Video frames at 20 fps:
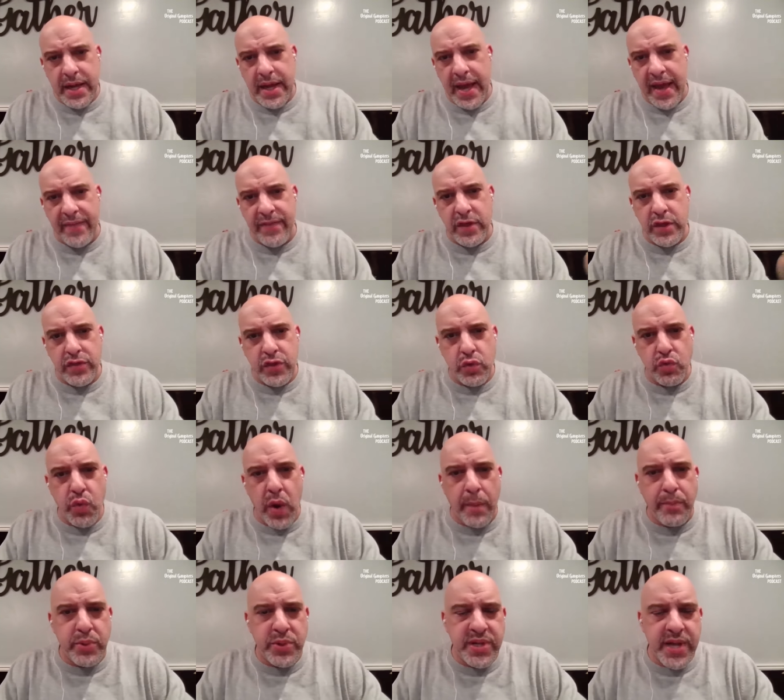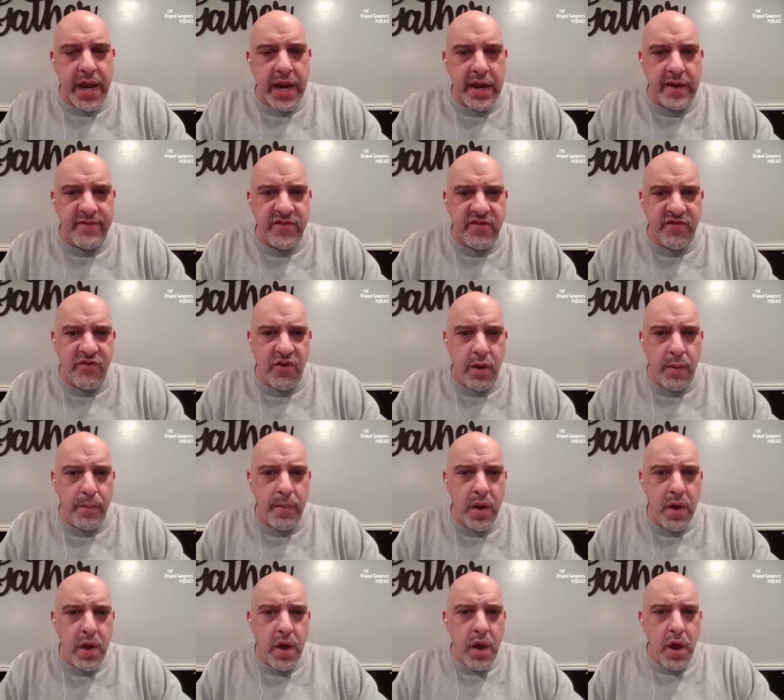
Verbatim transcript: and the, the representatives from